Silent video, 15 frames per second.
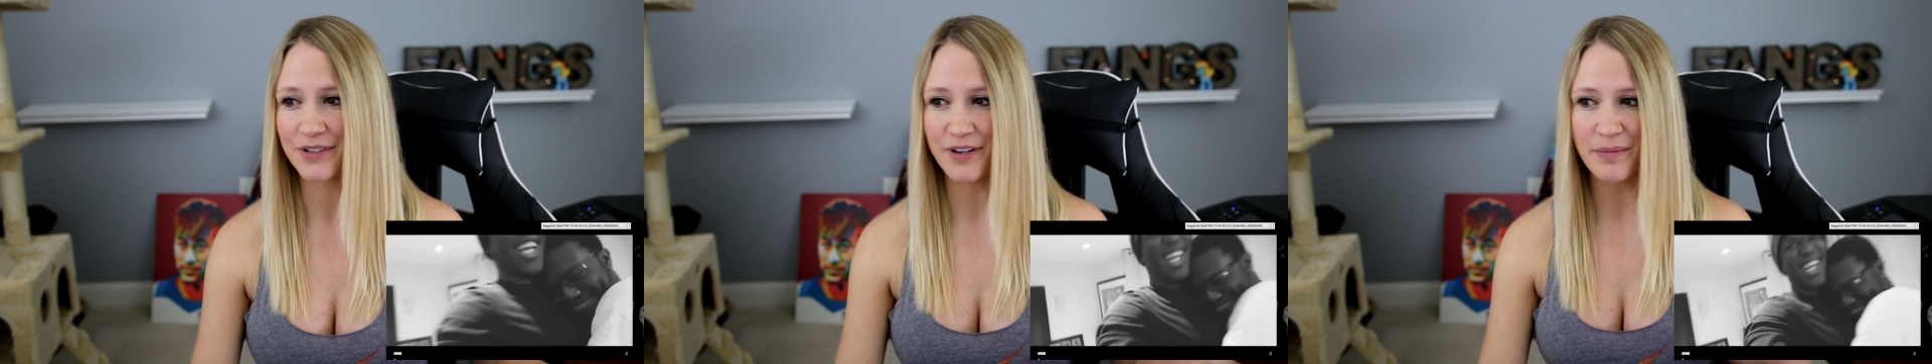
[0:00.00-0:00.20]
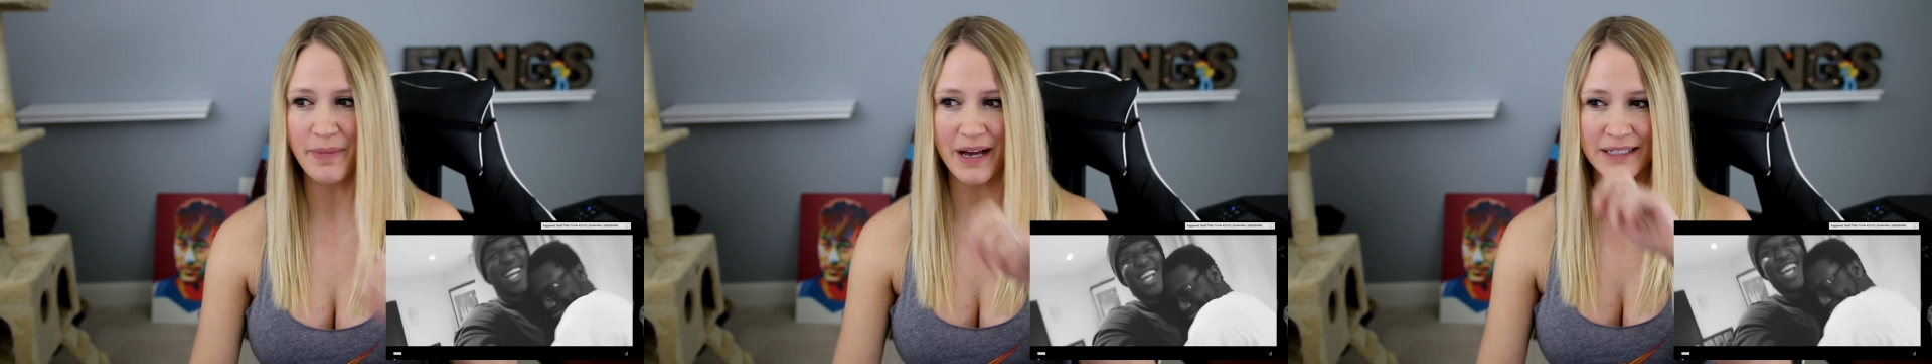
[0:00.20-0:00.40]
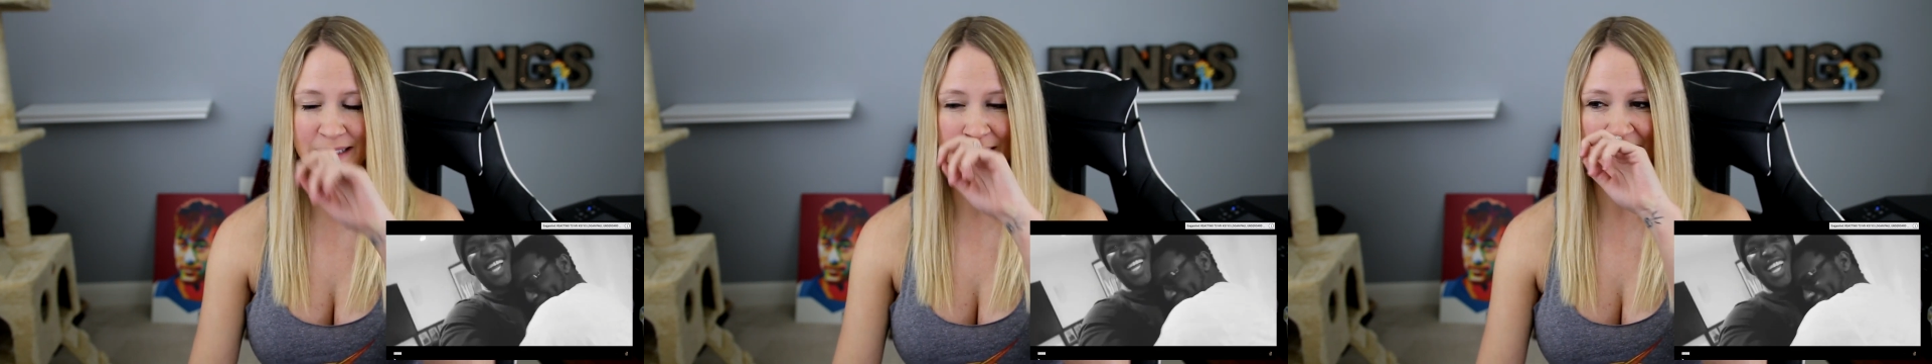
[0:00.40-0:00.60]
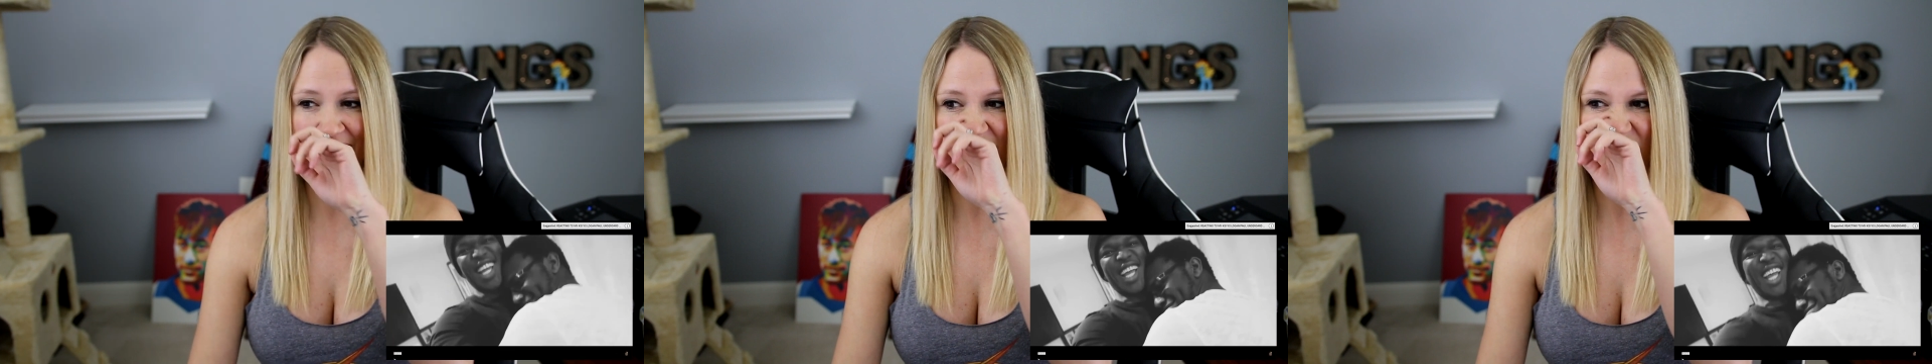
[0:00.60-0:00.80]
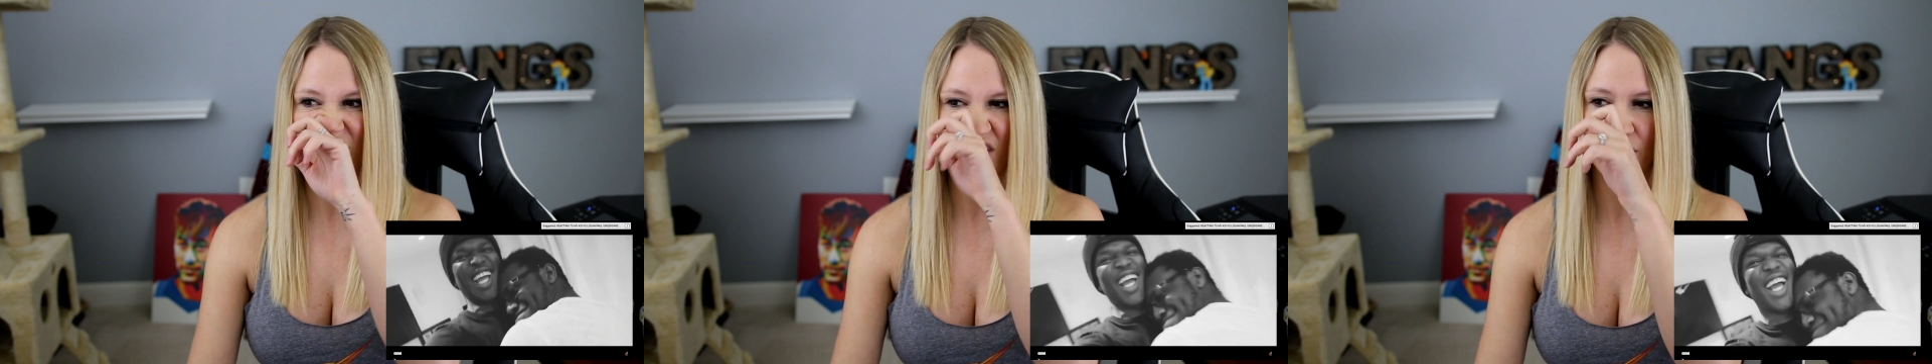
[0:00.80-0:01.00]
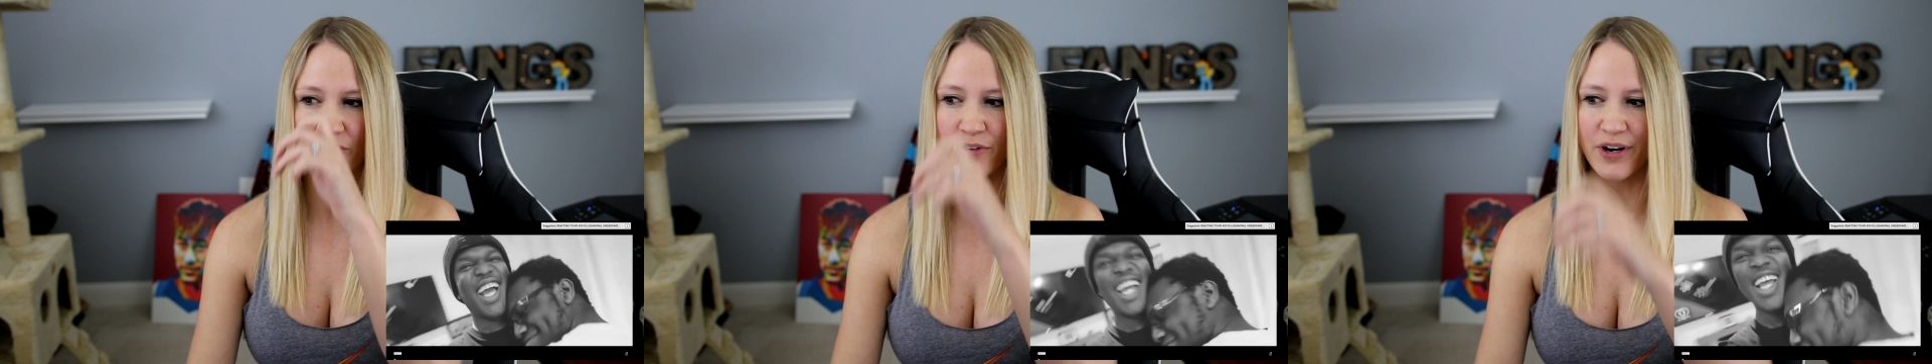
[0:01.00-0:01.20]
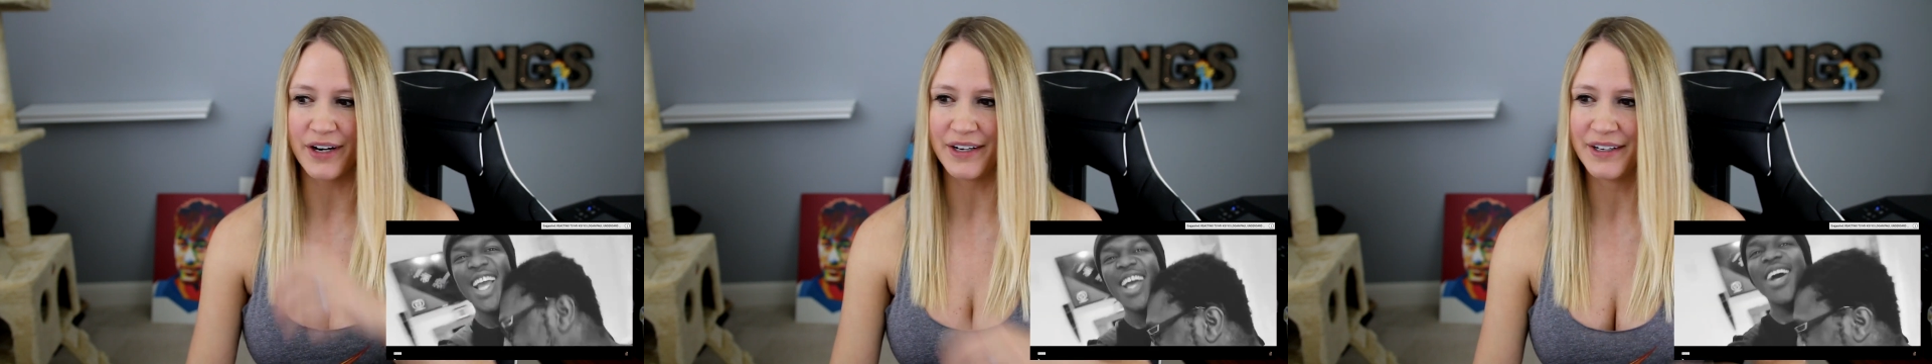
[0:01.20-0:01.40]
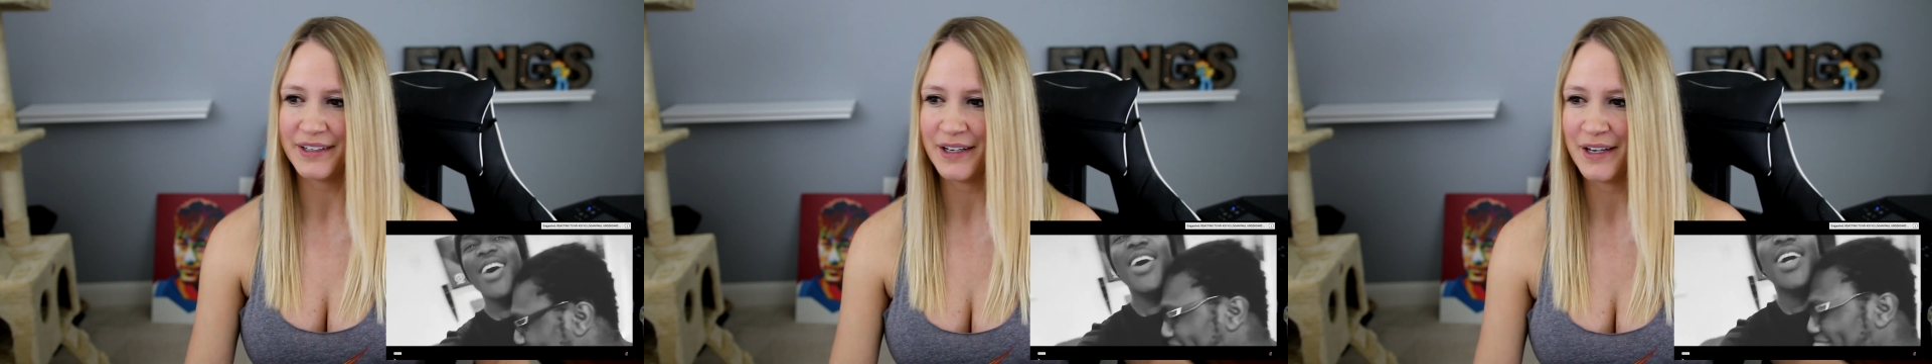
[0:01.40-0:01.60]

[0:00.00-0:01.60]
So they're back together. They're over it.